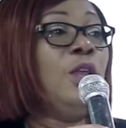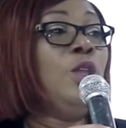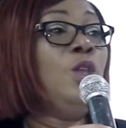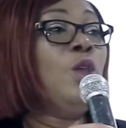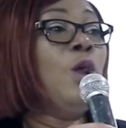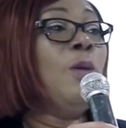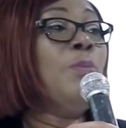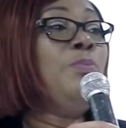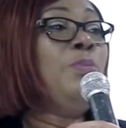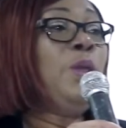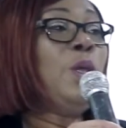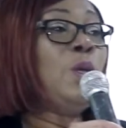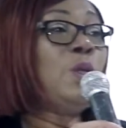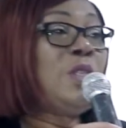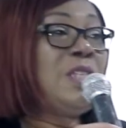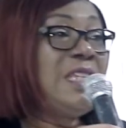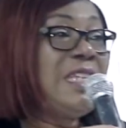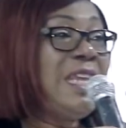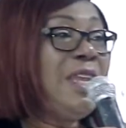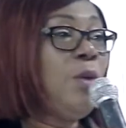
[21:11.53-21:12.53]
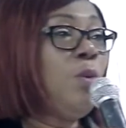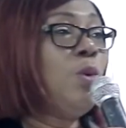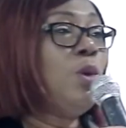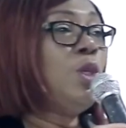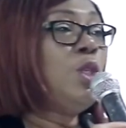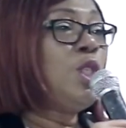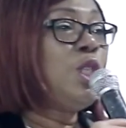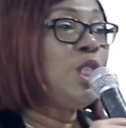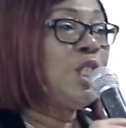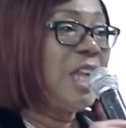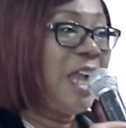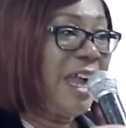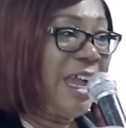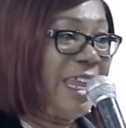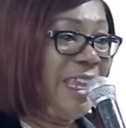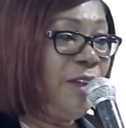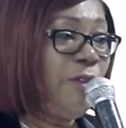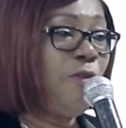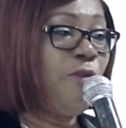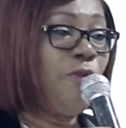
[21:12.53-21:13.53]
Your beauty will
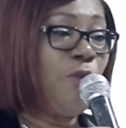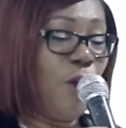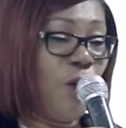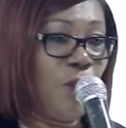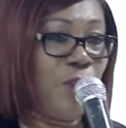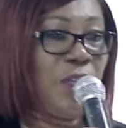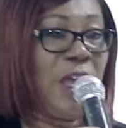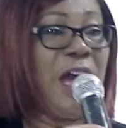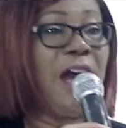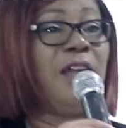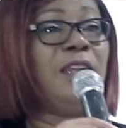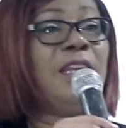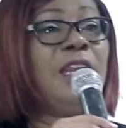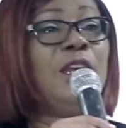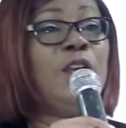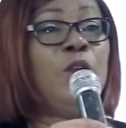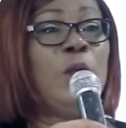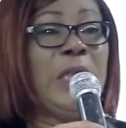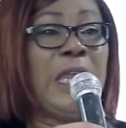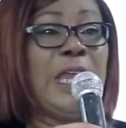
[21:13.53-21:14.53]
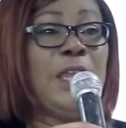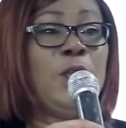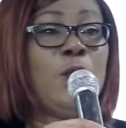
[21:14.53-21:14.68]
shine forth. Hallelujah.